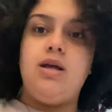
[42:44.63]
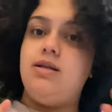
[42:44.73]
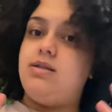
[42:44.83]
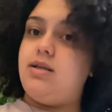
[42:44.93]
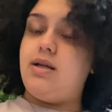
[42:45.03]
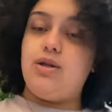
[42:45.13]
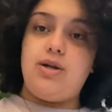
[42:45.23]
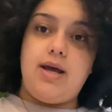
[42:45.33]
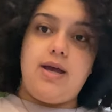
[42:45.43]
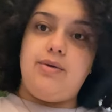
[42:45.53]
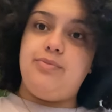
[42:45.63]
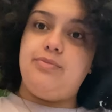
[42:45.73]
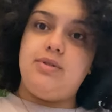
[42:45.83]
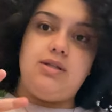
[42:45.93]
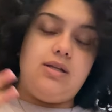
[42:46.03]
It's another day.
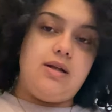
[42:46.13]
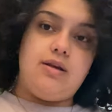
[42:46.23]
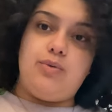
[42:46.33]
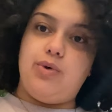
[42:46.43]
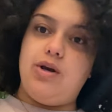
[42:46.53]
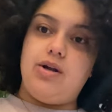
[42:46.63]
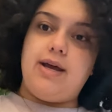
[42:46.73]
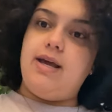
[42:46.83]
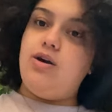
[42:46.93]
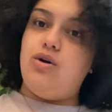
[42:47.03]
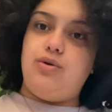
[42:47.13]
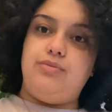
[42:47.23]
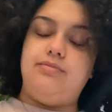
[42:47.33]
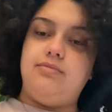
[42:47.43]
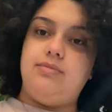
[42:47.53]
It's another weird angle.
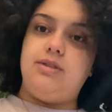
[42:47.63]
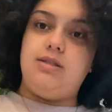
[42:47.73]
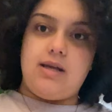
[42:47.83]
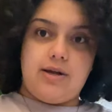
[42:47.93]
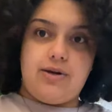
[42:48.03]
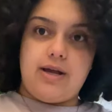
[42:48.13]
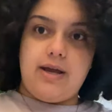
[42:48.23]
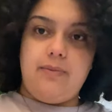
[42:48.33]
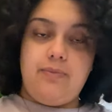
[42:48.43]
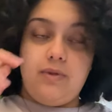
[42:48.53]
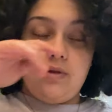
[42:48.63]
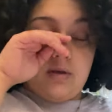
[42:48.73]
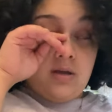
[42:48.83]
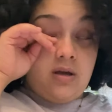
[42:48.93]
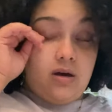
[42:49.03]
Saturday.
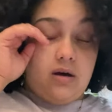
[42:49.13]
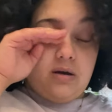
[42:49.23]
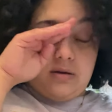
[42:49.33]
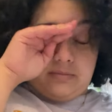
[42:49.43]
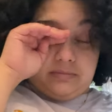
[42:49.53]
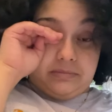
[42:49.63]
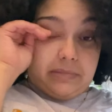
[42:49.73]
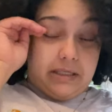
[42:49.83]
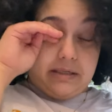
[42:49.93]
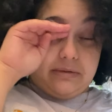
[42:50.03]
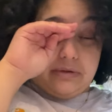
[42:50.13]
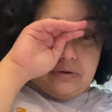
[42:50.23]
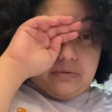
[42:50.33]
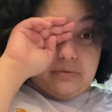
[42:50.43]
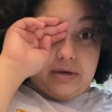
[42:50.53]
I'm
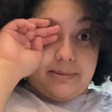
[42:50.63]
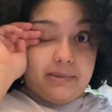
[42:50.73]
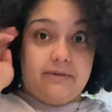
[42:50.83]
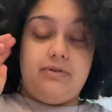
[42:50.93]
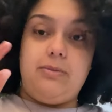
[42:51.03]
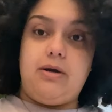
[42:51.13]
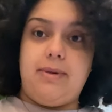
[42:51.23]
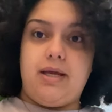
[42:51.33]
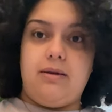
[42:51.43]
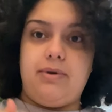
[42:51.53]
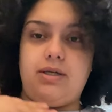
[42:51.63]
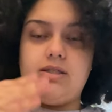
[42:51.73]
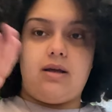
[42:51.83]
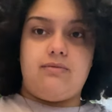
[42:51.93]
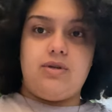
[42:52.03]
not filming on my camera because I
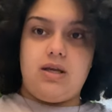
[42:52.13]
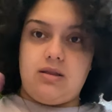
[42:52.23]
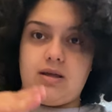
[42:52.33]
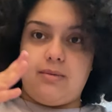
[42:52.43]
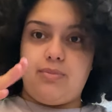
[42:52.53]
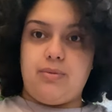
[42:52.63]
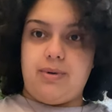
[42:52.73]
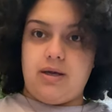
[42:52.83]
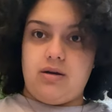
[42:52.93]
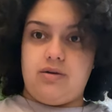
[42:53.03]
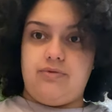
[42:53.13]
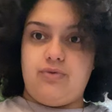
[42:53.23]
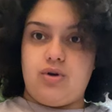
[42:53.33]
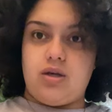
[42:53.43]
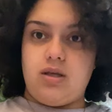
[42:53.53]
have to get that prepared
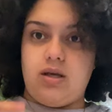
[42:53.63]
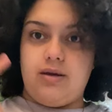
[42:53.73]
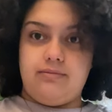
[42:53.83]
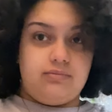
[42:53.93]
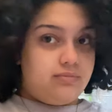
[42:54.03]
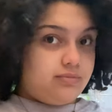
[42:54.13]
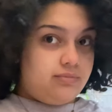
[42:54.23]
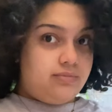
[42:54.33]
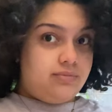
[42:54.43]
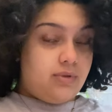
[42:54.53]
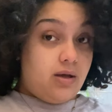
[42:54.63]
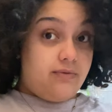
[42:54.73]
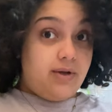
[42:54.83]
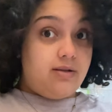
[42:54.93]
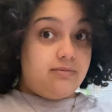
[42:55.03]
for the
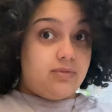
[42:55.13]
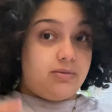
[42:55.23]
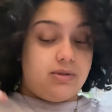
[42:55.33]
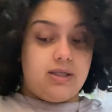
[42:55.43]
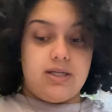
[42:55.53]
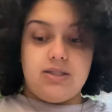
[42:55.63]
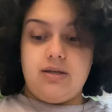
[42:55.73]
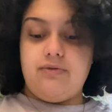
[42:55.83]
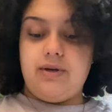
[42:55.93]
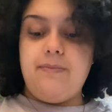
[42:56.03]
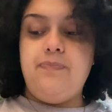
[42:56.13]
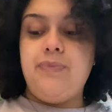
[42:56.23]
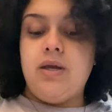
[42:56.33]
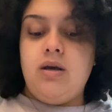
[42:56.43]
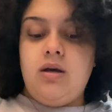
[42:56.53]
event. Remember, today's the event.
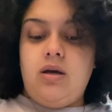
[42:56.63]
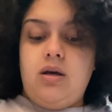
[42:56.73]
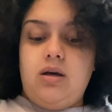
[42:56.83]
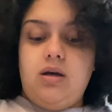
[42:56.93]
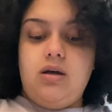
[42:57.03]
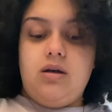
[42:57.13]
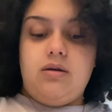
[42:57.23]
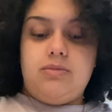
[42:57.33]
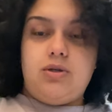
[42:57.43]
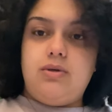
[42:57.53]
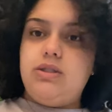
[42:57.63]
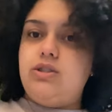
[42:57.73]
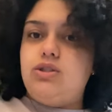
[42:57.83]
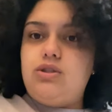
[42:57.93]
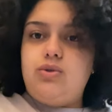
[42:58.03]
So I wanted to
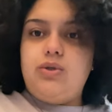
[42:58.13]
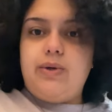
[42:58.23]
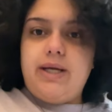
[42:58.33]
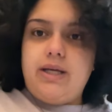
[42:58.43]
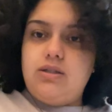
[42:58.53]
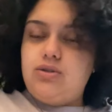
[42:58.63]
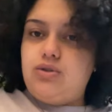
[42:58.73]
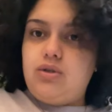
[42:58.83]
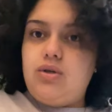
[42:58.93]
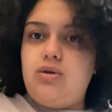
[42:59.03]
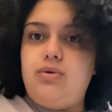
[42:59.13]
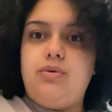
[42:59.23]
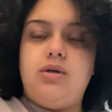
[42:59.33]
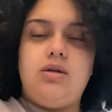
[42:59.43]
just do a quick intro.